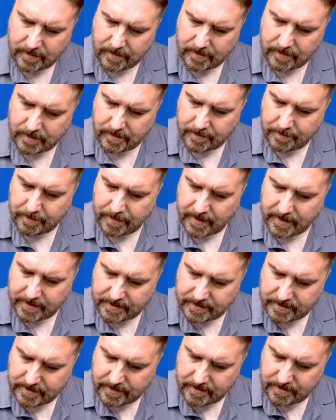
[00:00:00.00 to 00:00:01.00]
the base
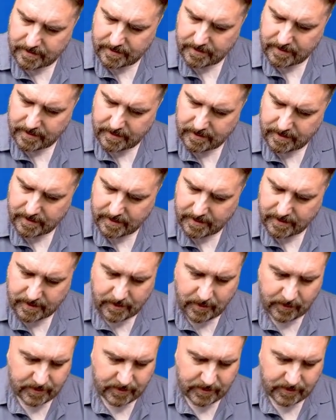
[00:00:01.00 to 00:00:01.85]
to the Ghost